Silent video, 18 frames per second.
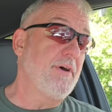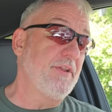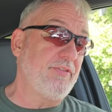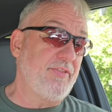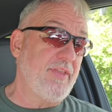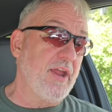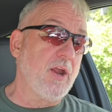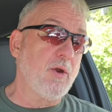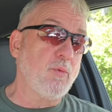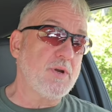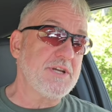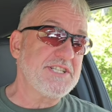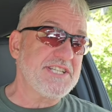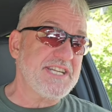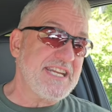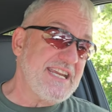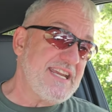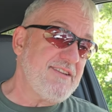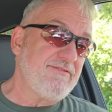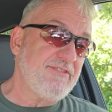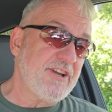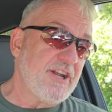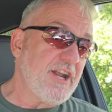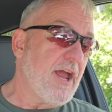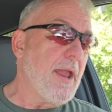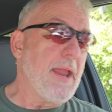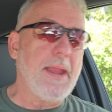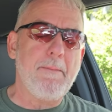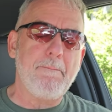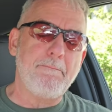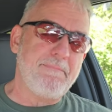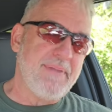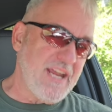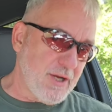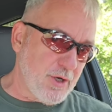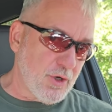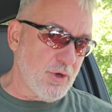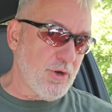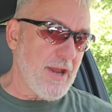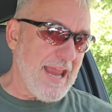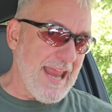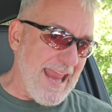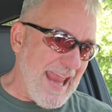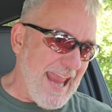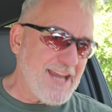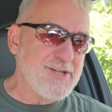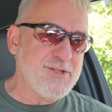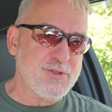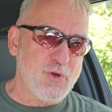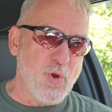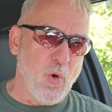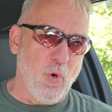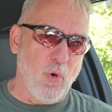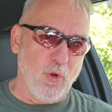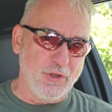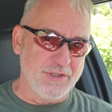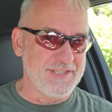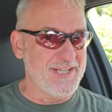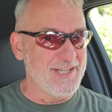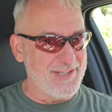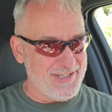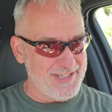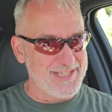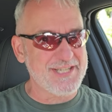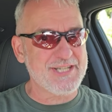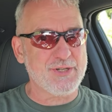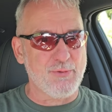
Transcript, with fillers: But there was even a bigger end goal to this